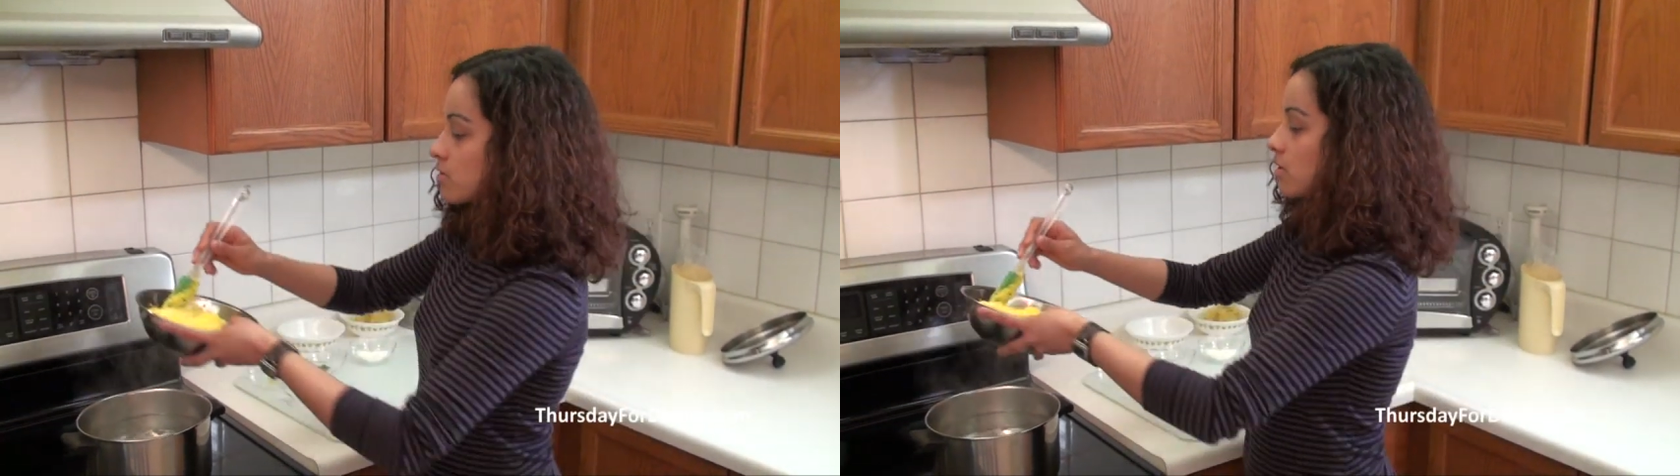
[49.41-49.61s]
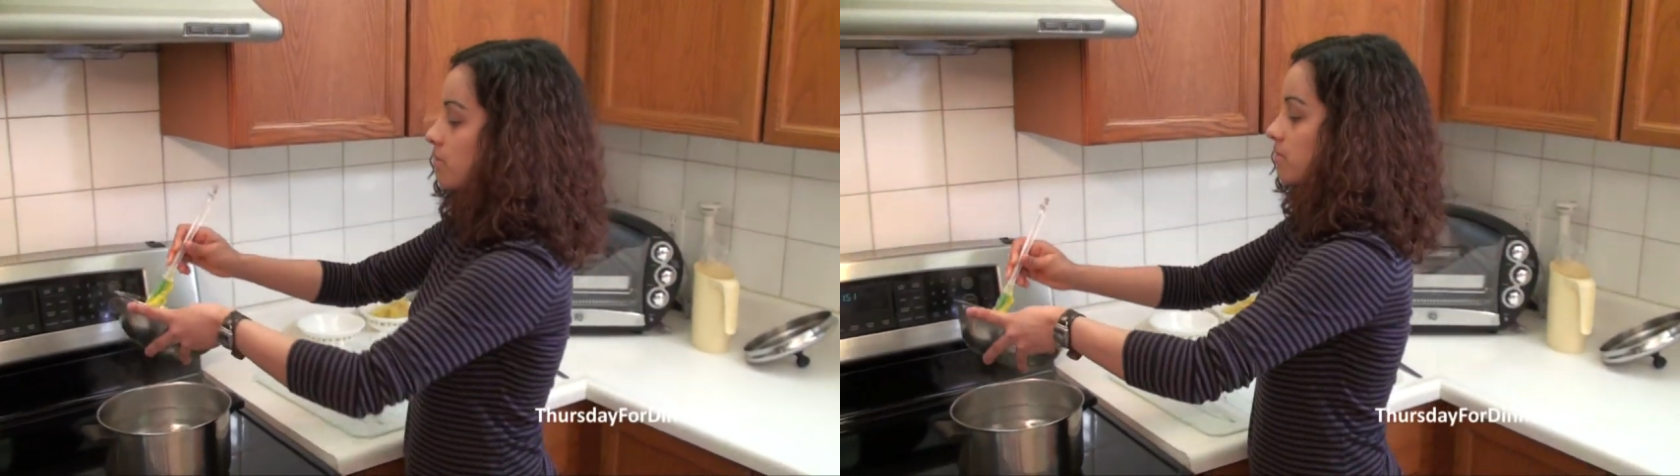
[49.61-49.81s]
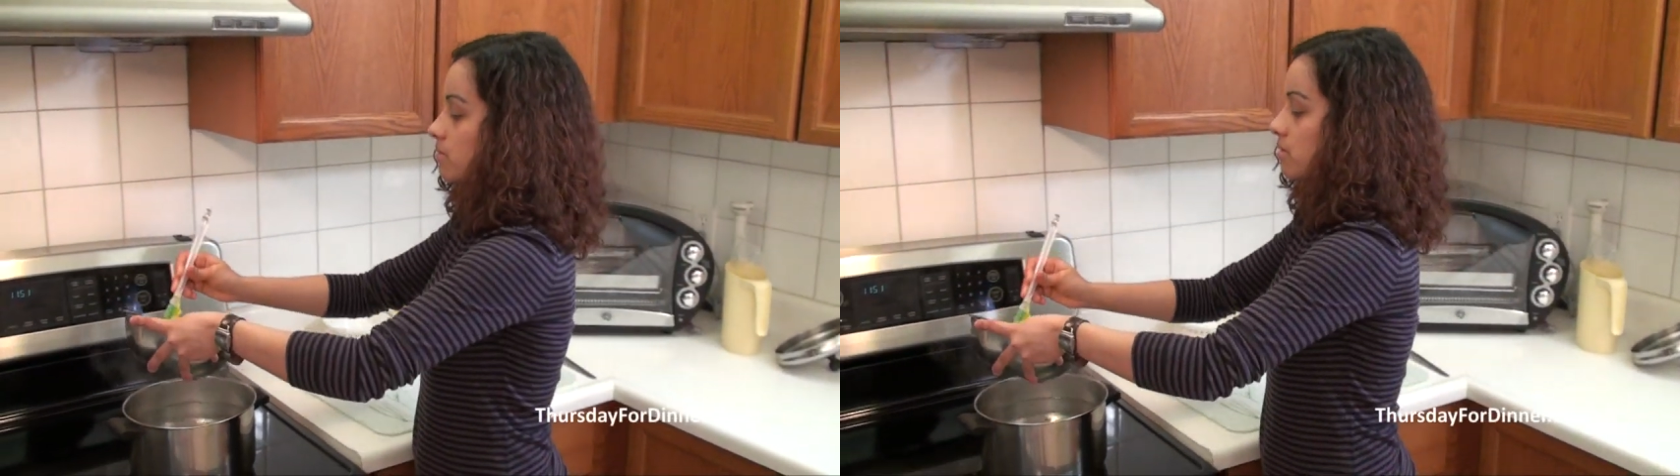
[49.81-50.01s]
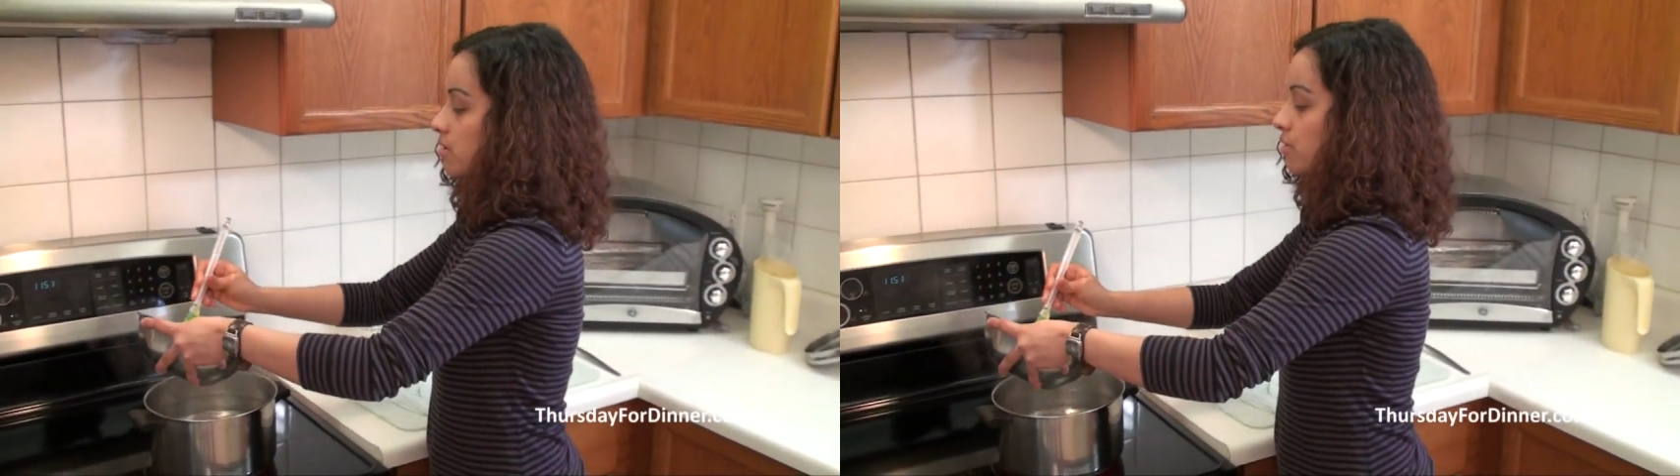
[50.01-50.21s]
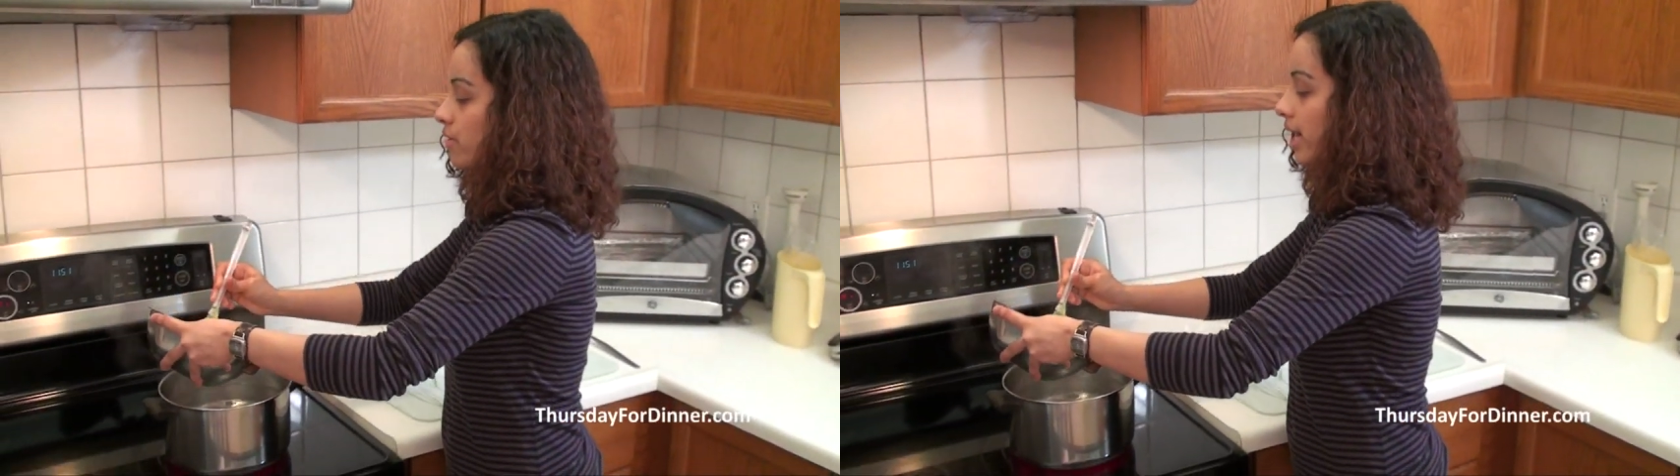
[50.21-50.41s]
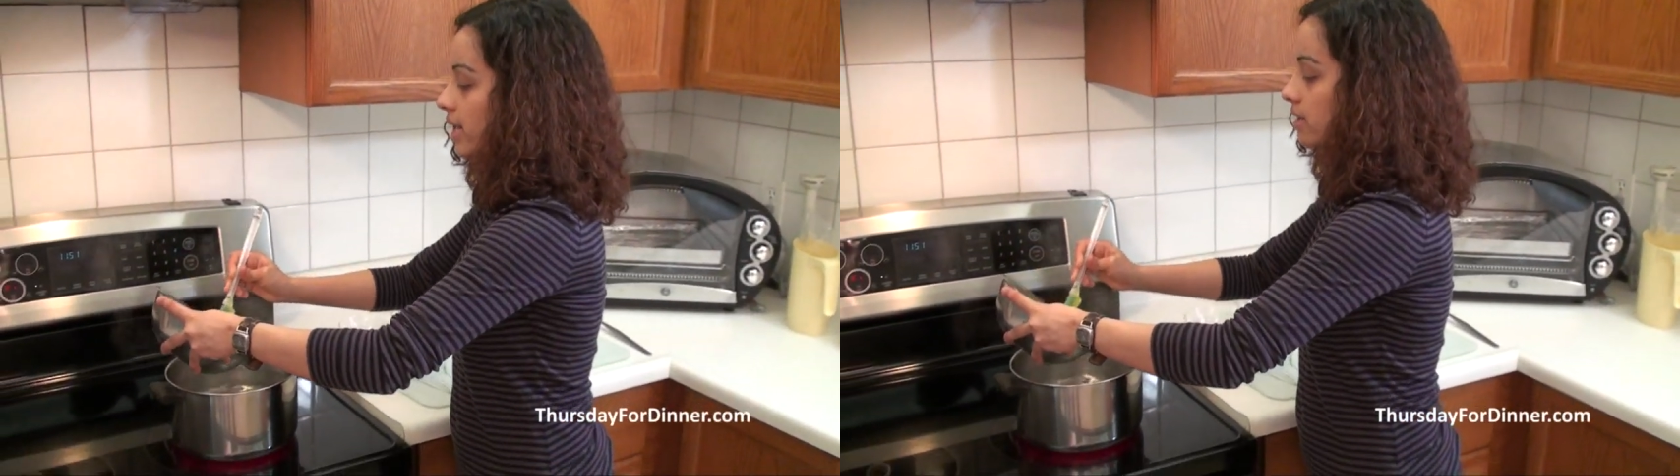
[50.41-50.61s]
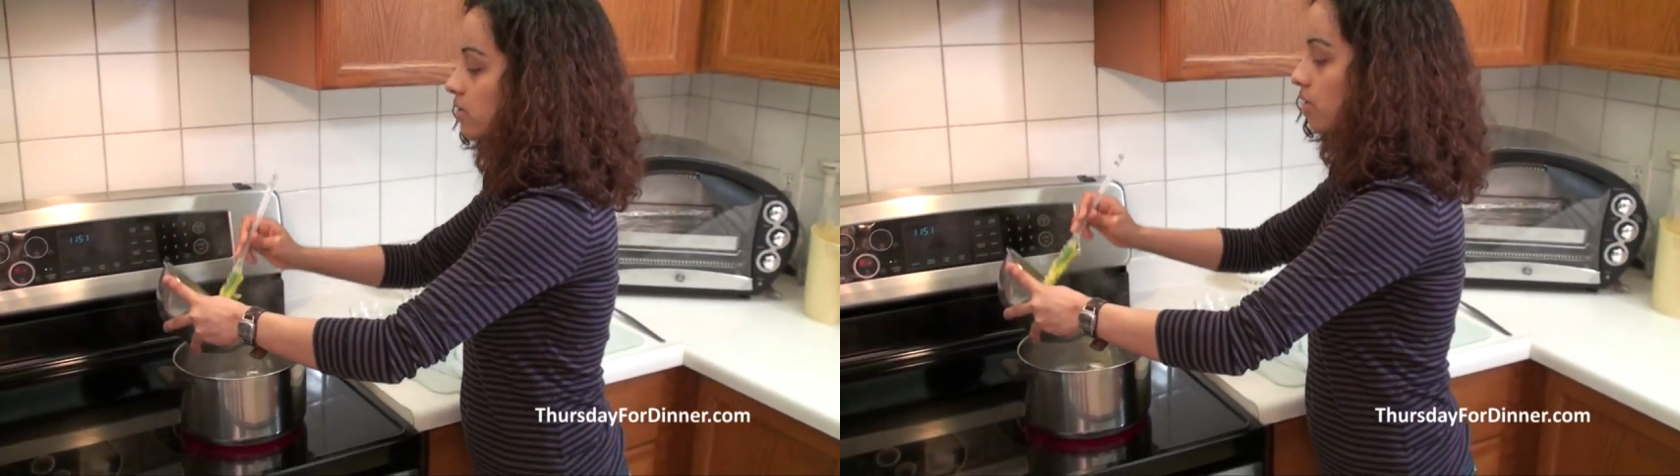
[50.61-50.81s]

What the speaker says: So grated